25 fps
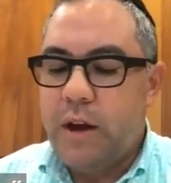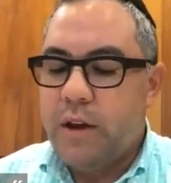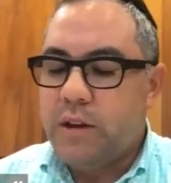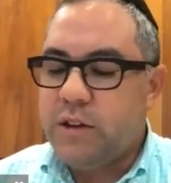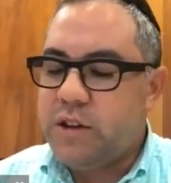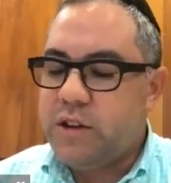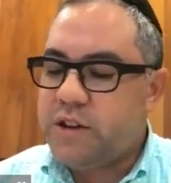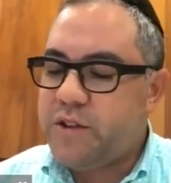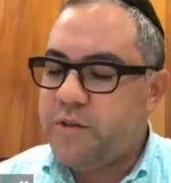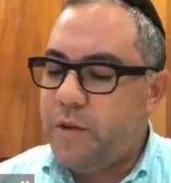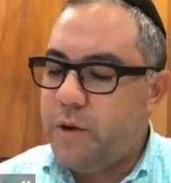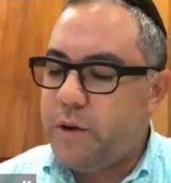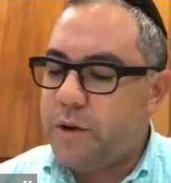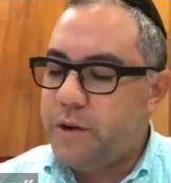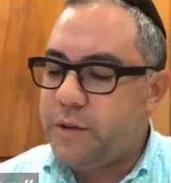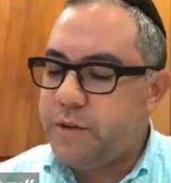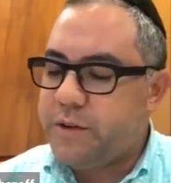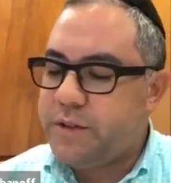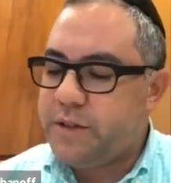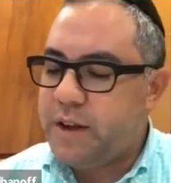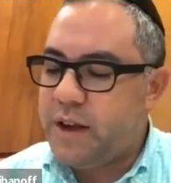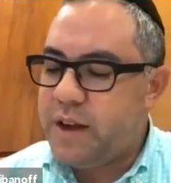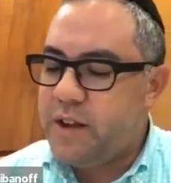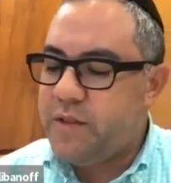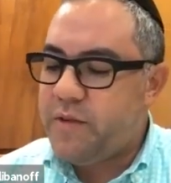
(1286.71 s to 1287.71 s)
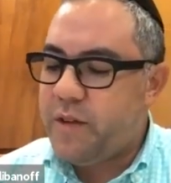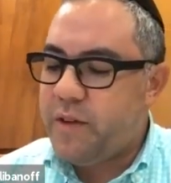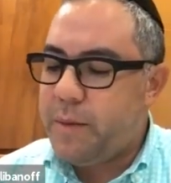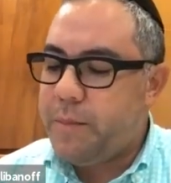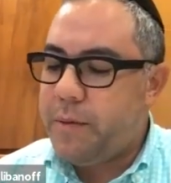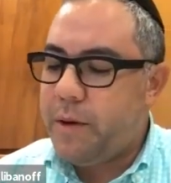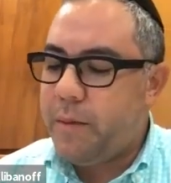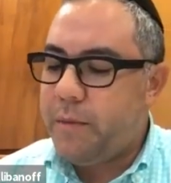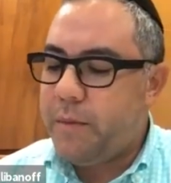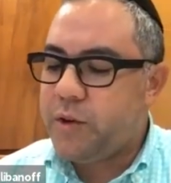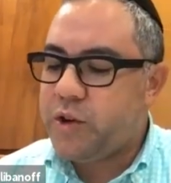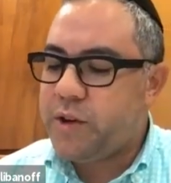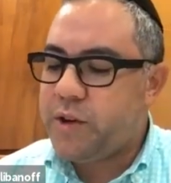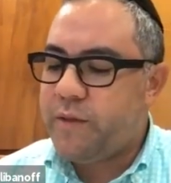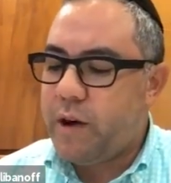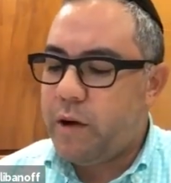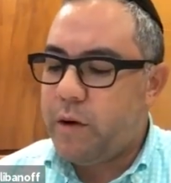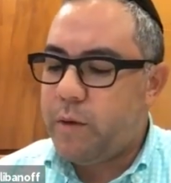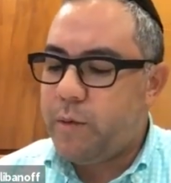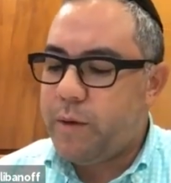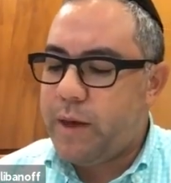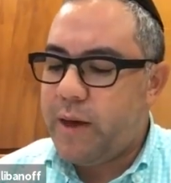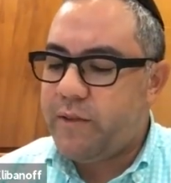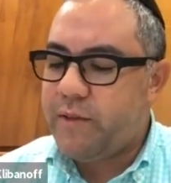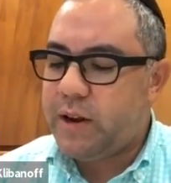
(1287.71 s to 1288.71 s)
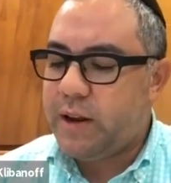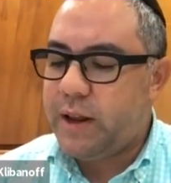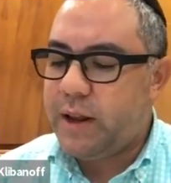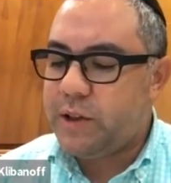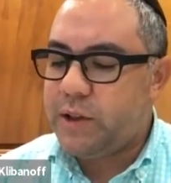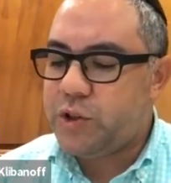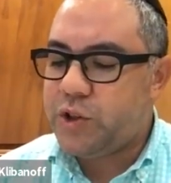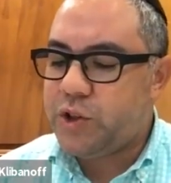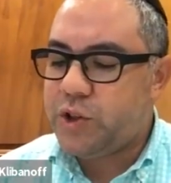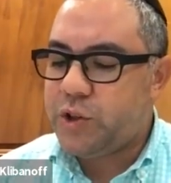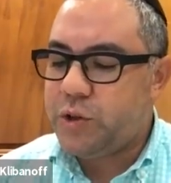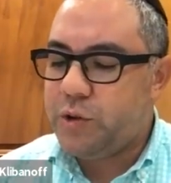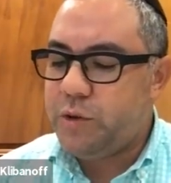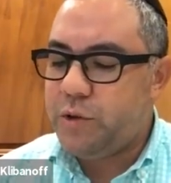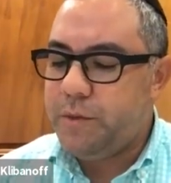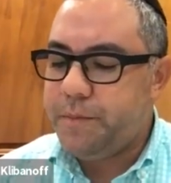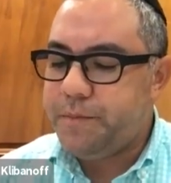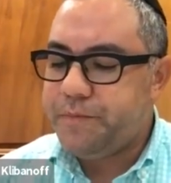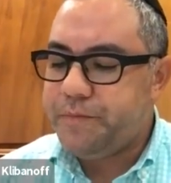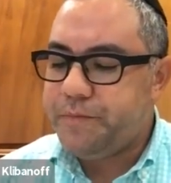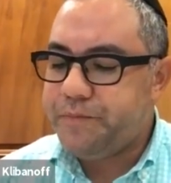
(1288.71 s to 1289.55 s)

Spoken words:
The Sforno says, Vayipol Moshe v'Aaron, we have it in English too.